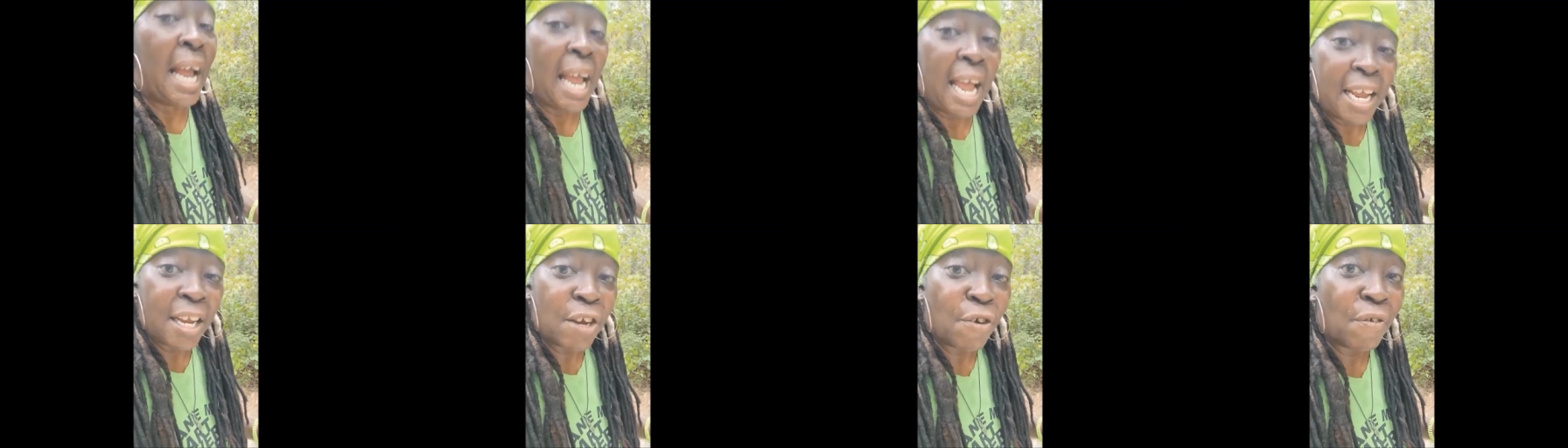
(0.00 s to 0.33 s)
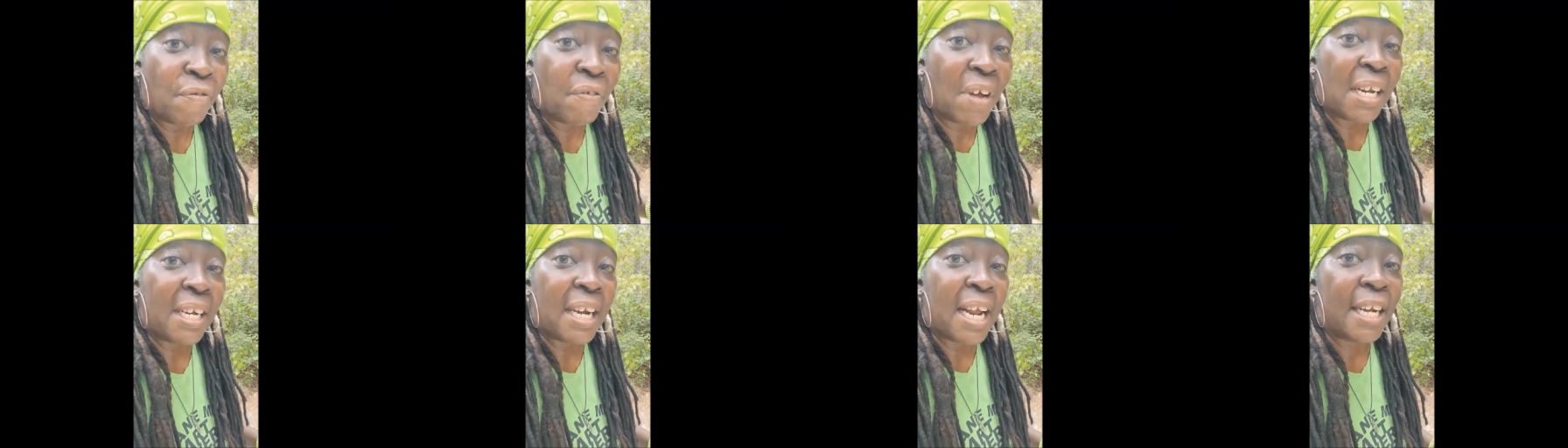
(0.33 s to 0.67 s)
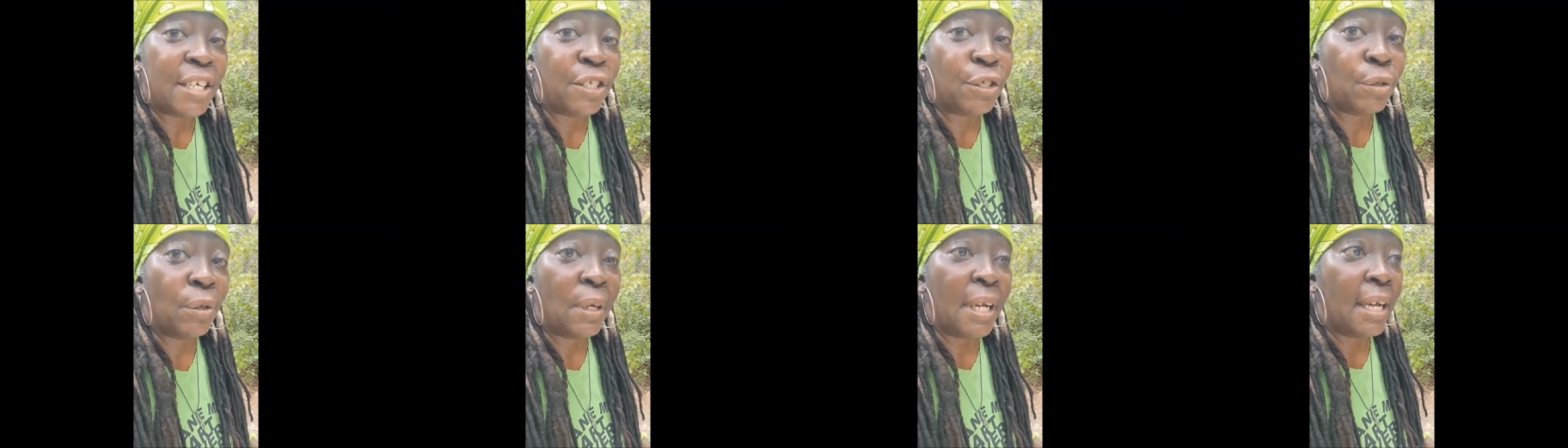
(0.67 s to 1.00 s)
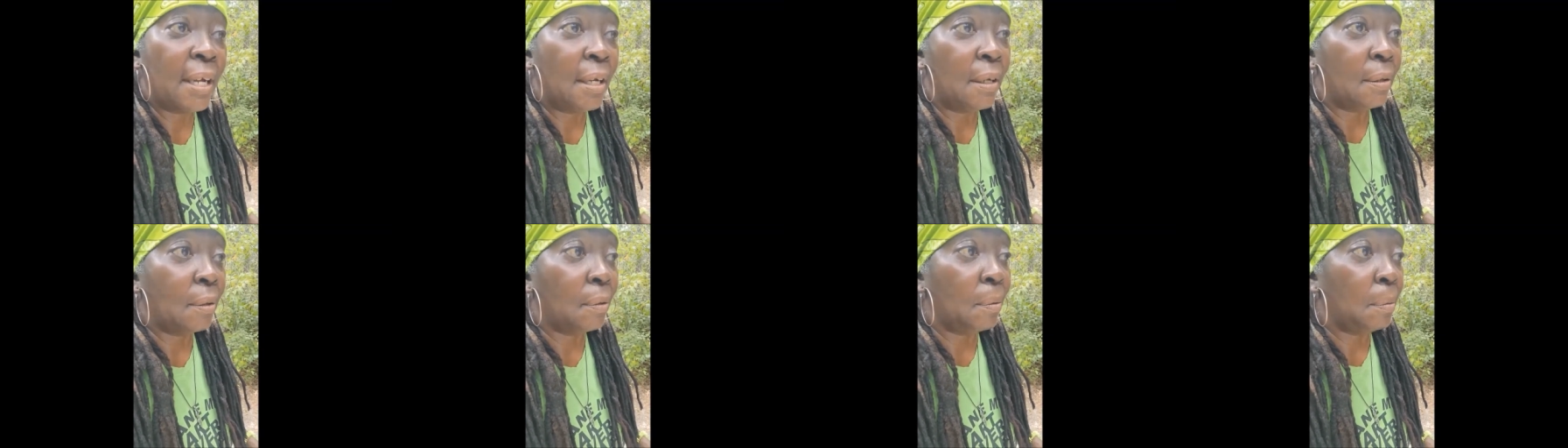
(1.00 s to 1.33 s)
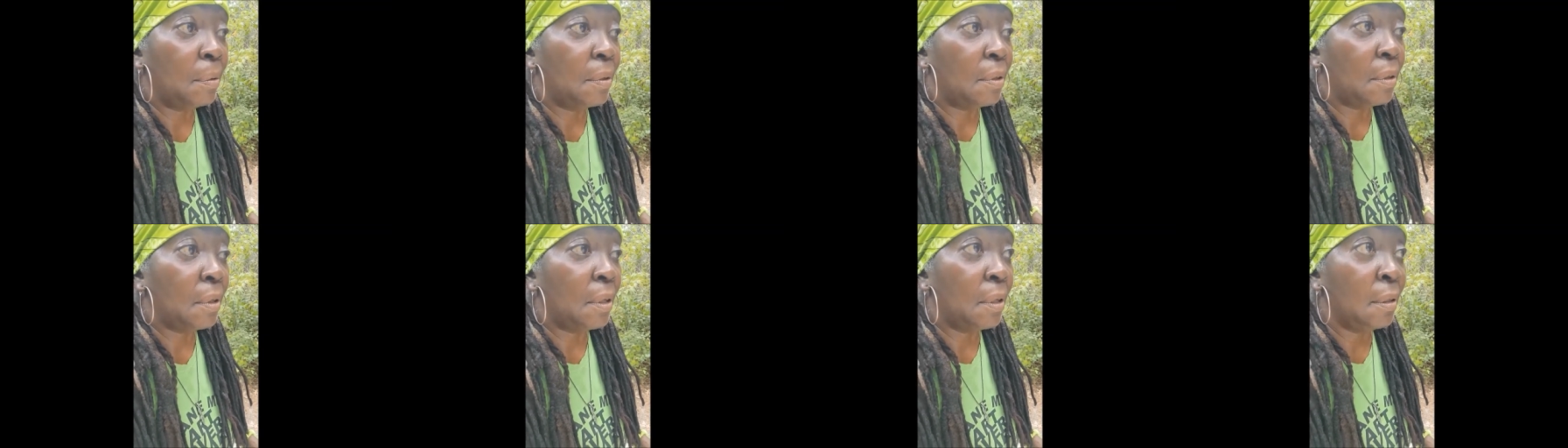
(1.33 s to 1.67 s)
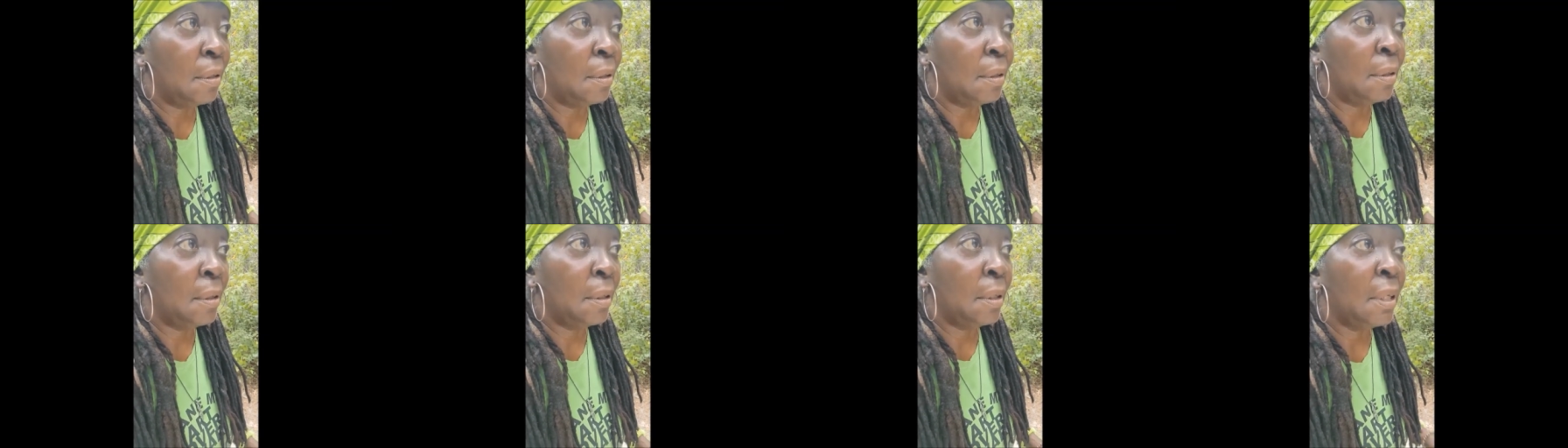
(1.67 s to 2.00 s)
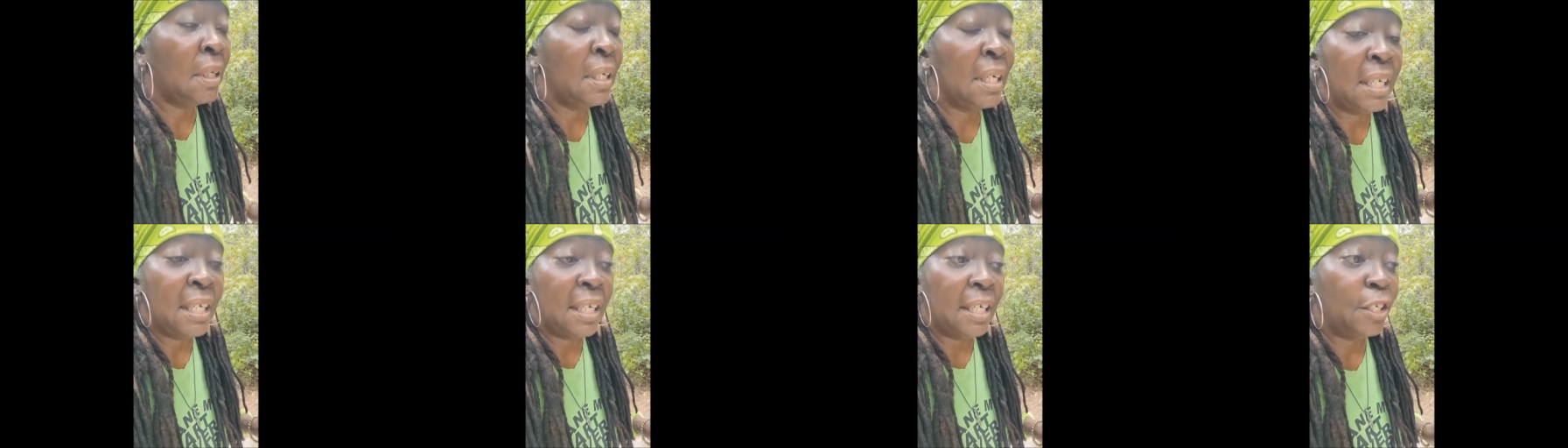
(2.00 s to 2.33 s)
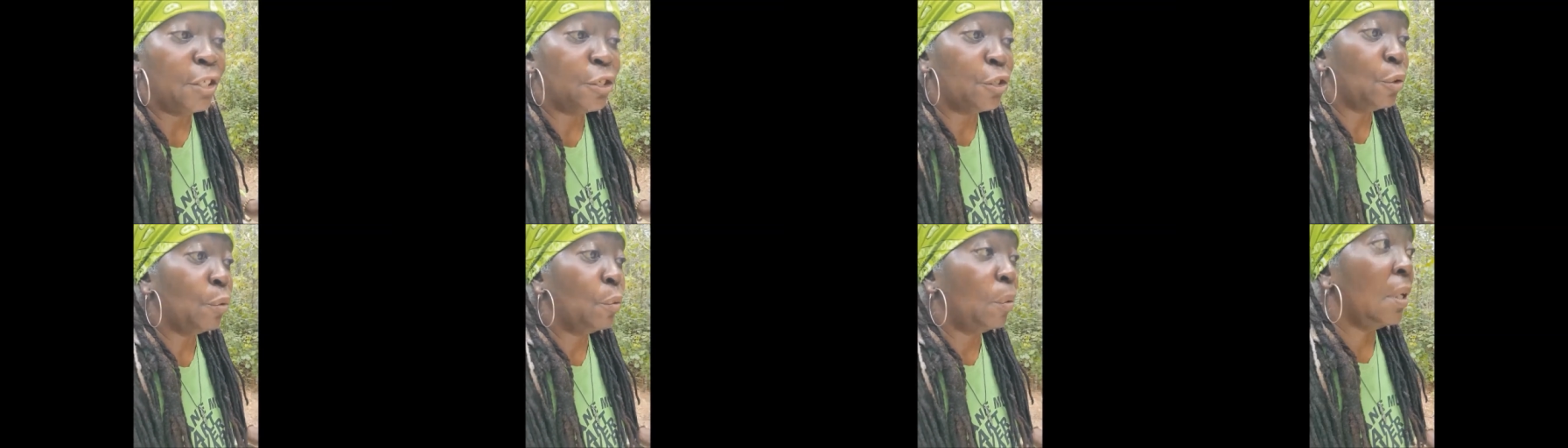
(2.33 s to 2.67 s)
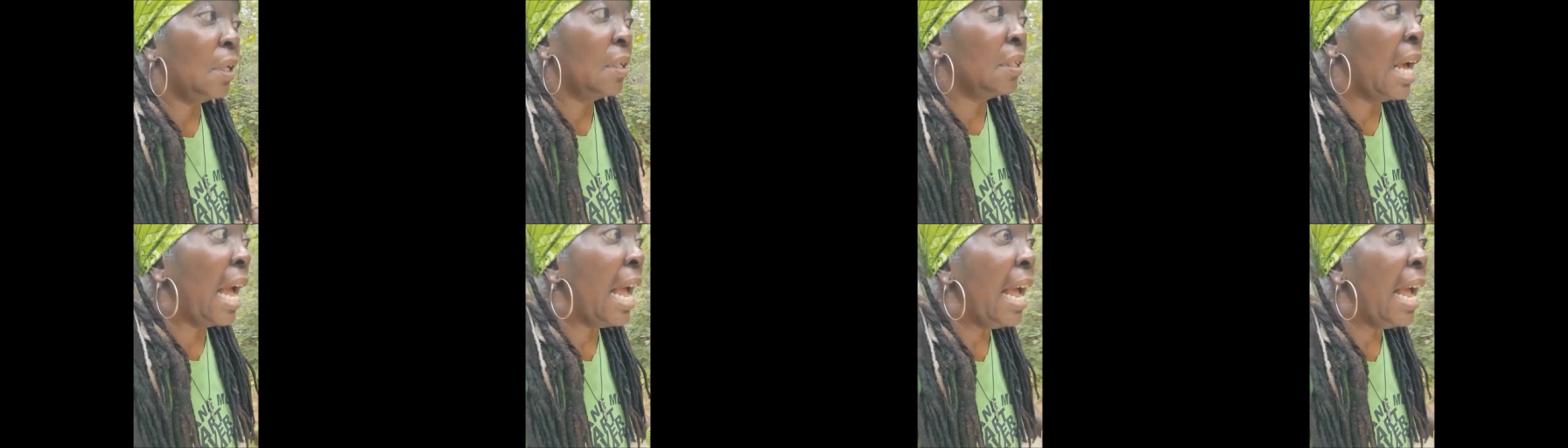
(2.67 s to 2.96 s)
and your financial health is your wealth.